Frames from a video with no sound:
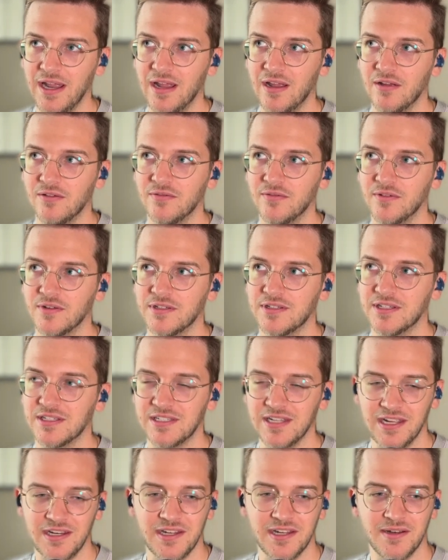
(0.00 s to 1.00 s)
that I have
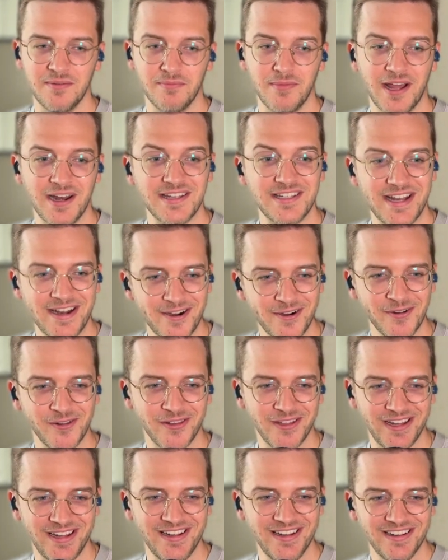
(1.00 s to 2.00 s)
sustained it
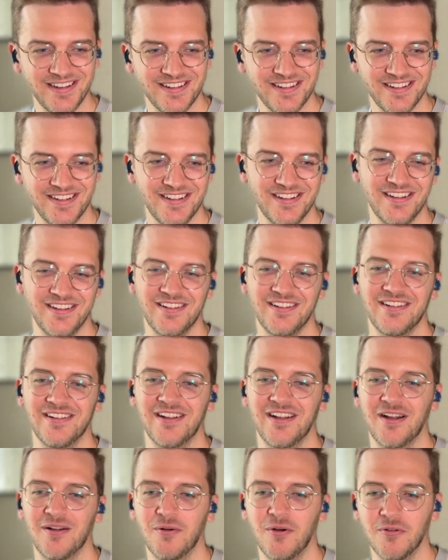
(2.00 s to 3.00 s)
monetarily
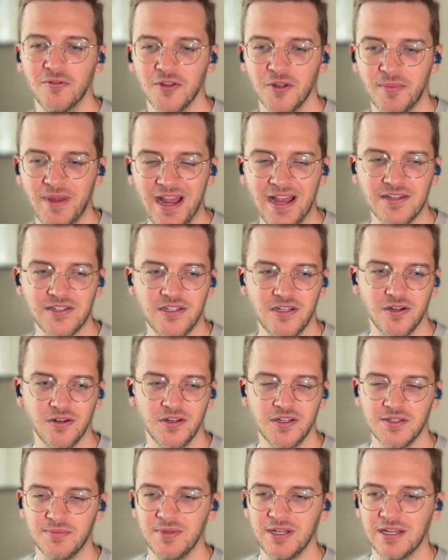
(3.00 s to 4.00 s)
over the past
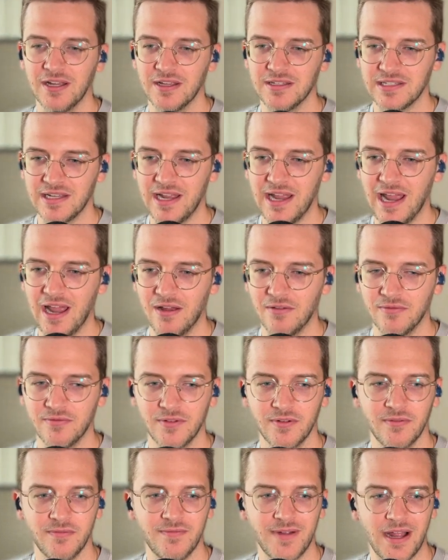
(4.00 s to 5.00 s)
year is because I
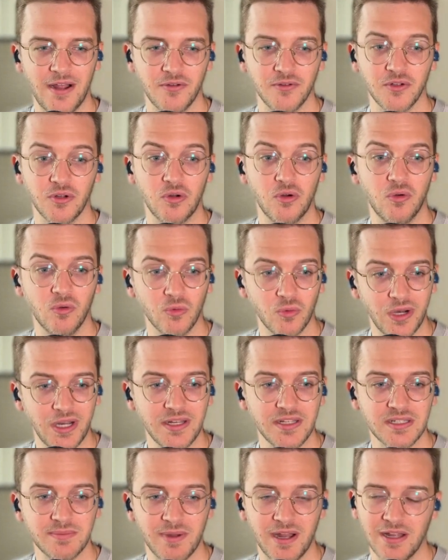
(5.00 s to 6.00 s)
have found
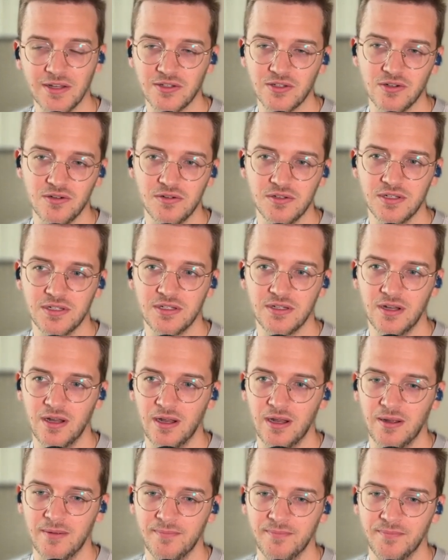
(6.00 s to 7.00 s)
great sponsors.
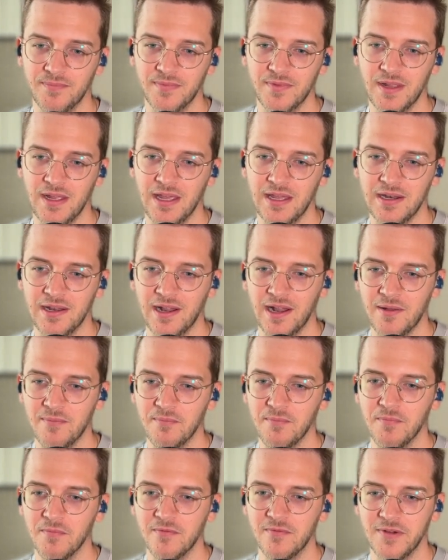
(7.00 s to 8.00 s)
And
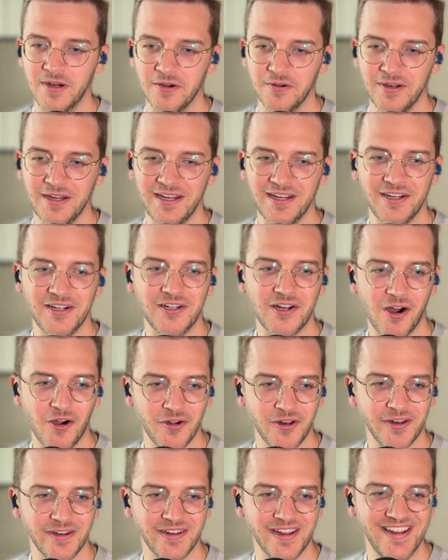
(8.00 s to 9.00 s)
I'm very
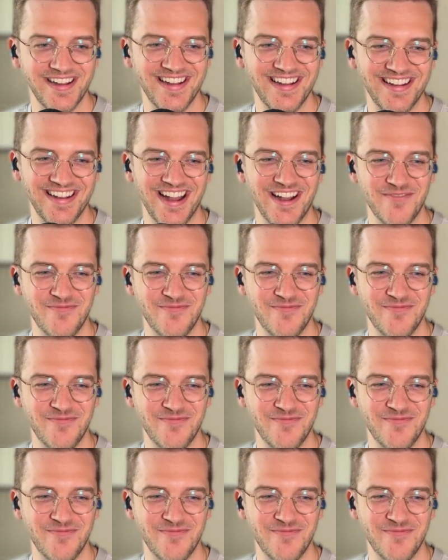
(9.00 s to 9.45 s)
guarded,